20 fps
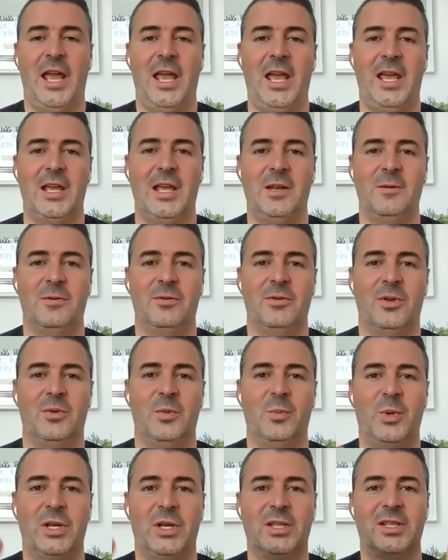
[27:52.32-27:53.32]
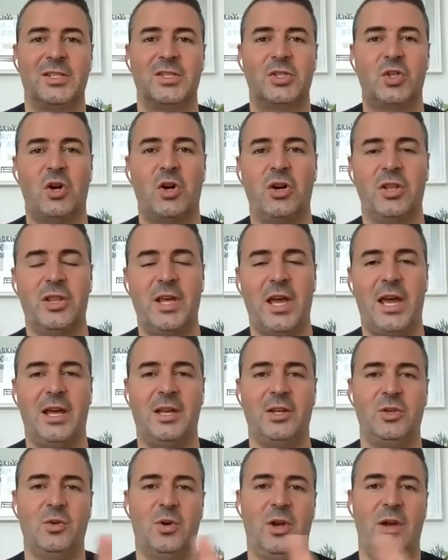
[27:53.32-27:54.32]
and but at the start of
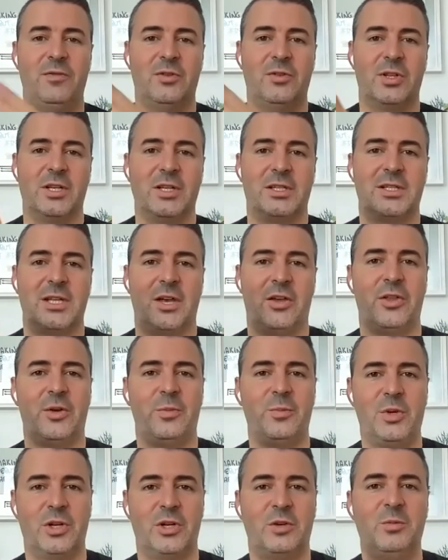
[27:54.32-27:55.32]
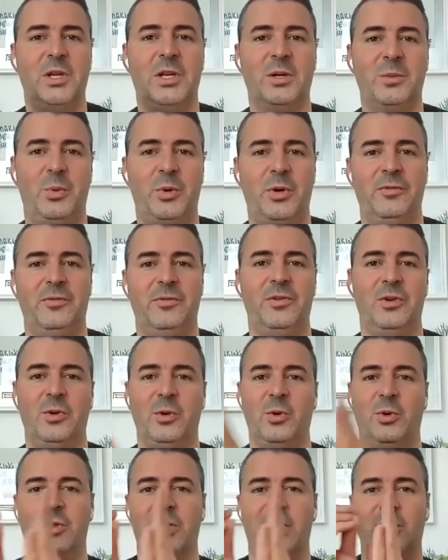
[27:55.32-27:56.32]
that you have to like tell them your comedic point of
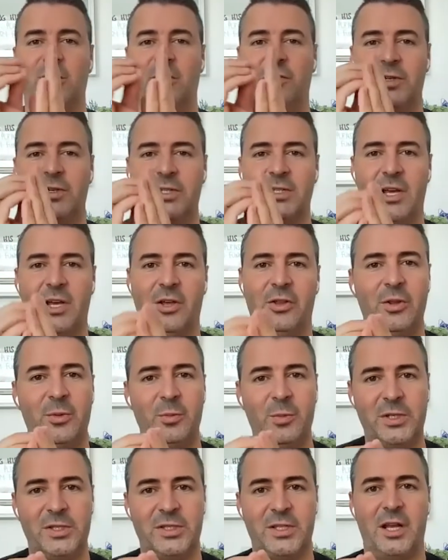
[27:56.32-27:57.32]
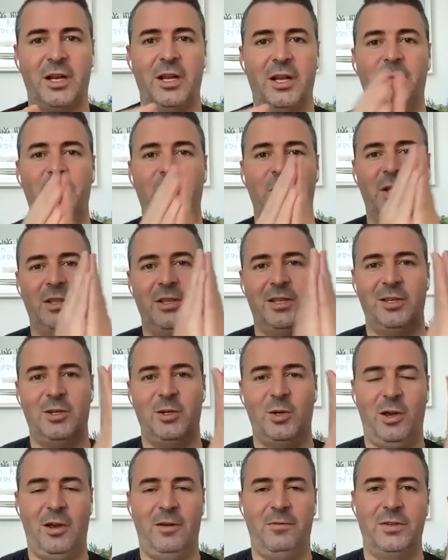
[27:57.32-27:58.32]
view then you have to tell them the setup and then
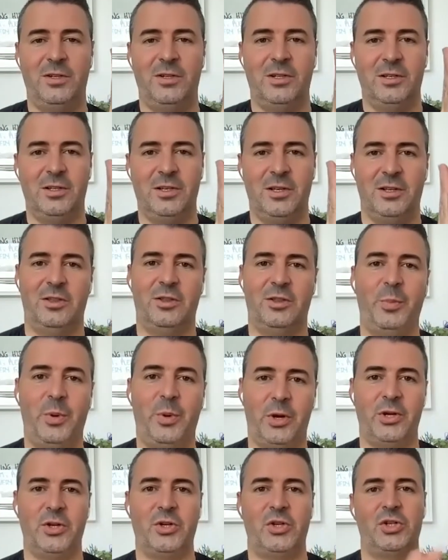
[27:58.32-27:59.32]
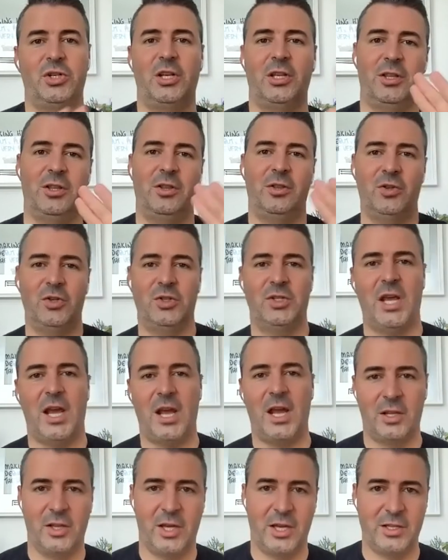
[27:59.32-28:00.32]
you have to hit the punch and then there's
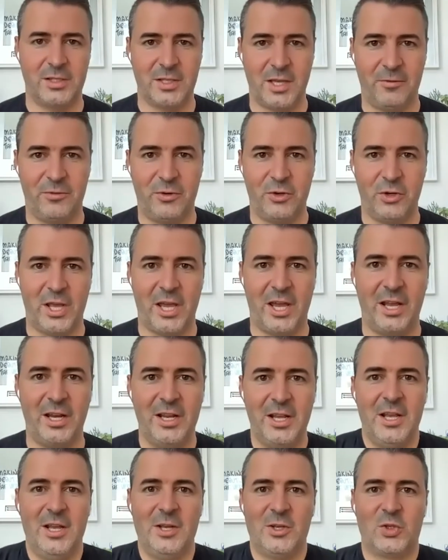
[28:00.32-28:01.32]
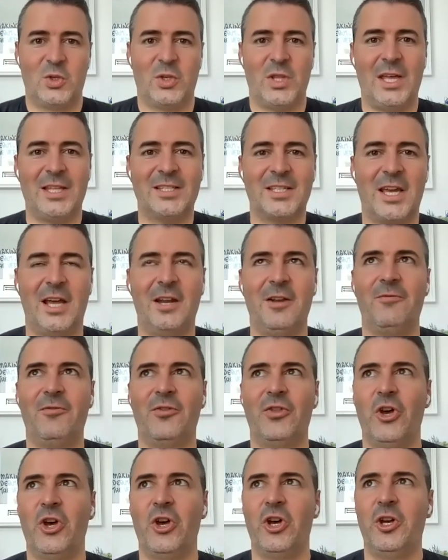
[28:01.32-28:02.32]
taglines after that so that's kind of
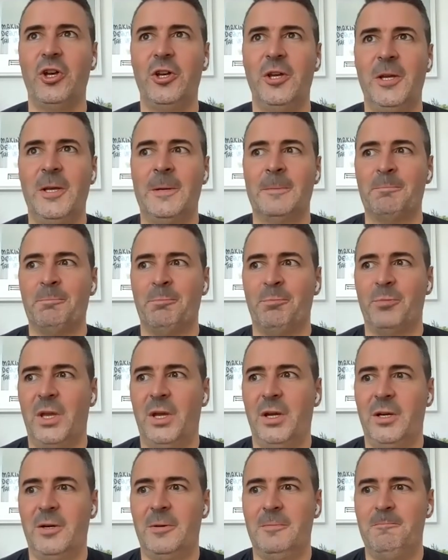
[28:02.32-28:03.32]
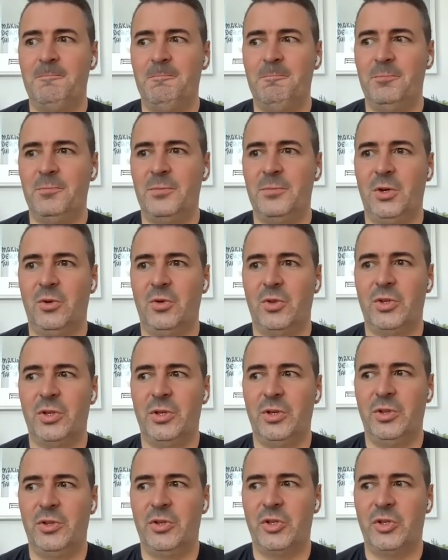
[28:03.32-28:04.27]
the um, you know the